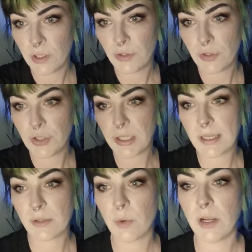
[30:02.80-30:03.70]
so she
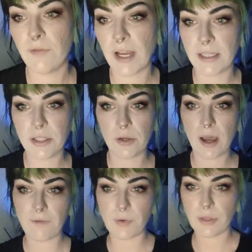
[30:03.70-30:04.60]
says, what advice do you
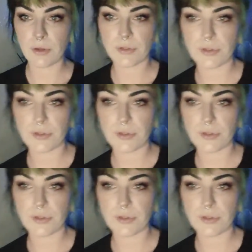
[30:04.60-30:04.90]
have for those